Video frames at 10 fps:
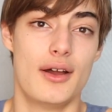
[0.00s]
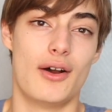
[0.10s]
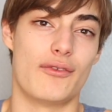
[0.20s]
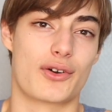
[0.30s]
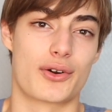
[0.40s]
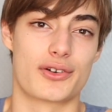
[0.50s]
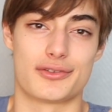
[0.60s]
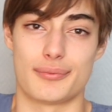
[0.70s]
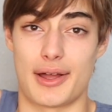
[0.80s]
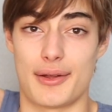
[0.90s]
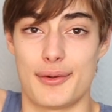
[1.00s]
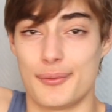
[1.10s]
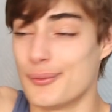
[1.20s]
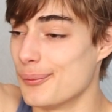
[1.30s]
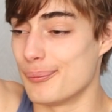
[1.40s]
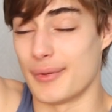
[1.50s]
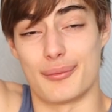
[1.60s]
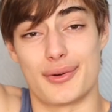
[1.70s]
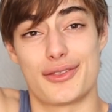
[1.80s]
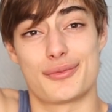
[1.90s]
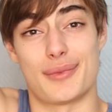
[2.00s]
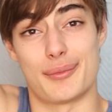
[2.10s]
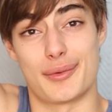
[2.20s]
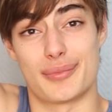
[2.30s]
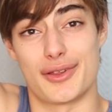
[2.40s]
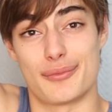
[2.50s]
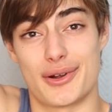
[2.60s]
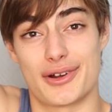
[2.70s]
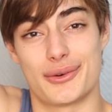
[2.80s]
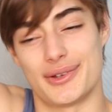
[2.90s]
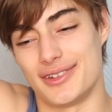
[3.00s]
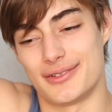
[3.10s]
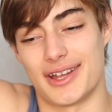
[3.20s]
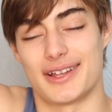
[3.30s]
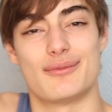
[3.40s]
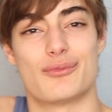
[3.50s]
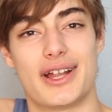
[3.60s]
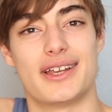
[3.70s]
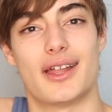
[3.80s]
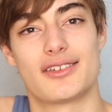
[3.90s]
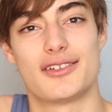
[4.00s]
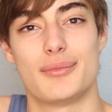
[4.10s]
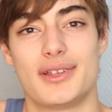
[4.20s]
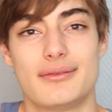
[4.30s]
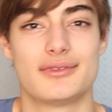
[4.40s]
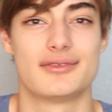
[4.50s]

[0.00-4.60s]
Of course, my brother Marco, he's like right next to me,